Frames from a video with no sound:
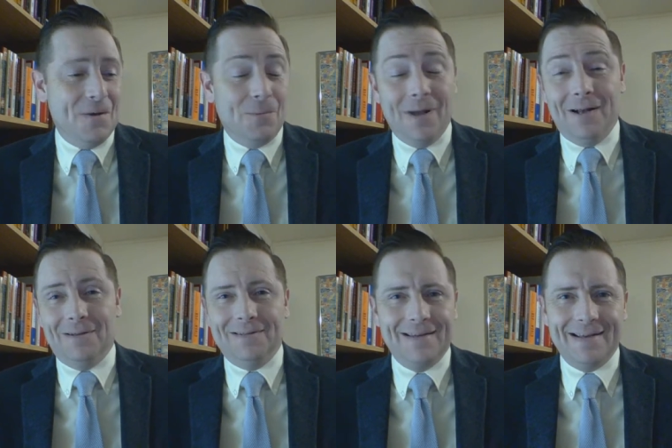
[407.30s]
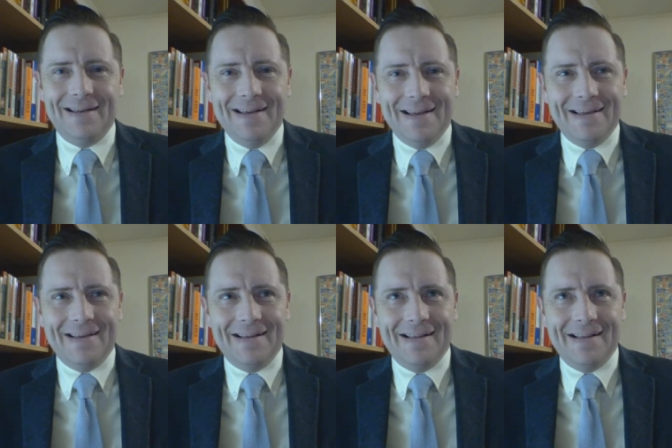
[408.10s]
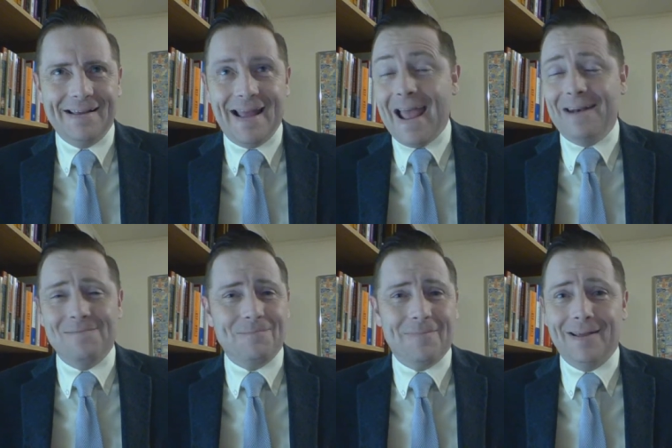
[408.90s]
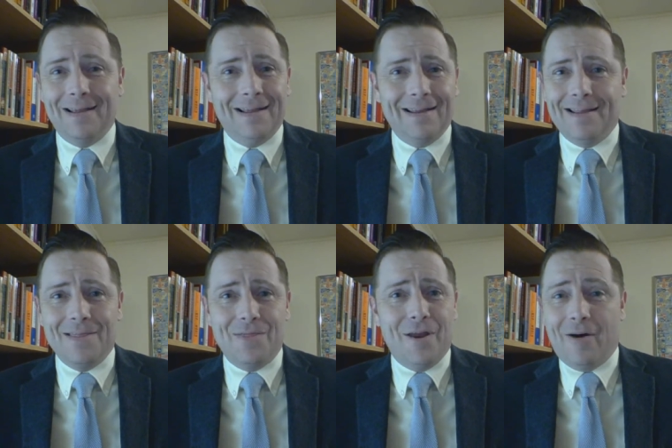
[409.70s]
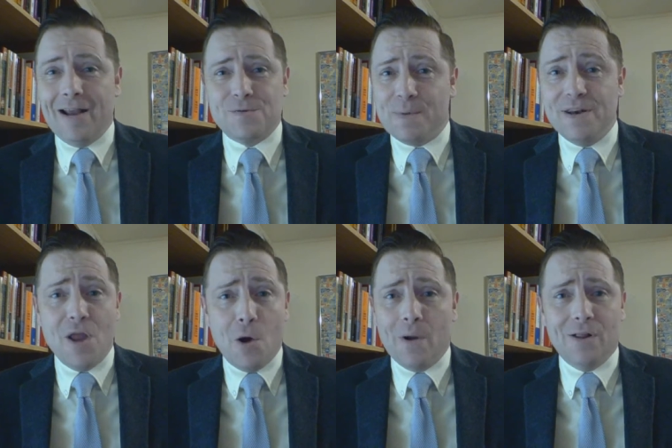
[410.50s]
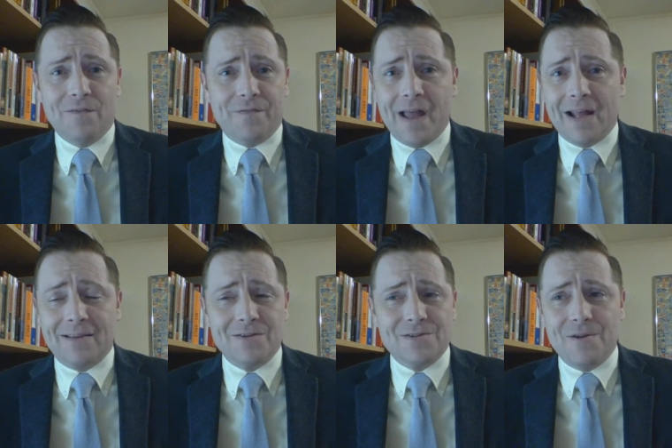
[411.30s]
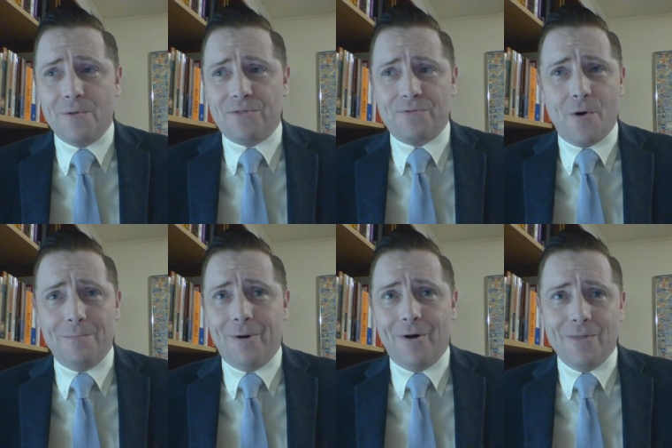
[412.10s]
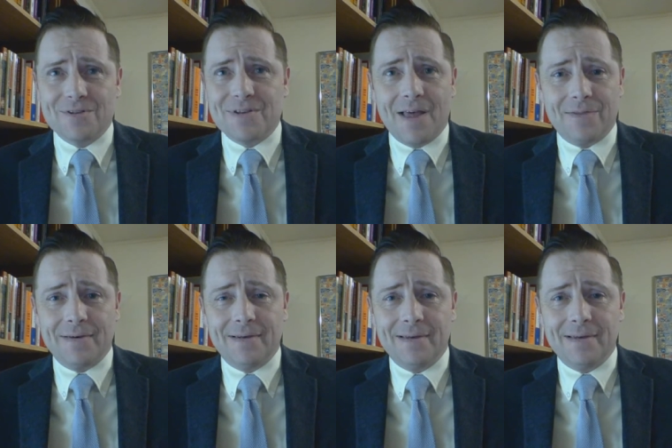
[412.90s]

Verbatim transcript: Wow. And there has been no ill effect. There's no throat burn. There's nothing.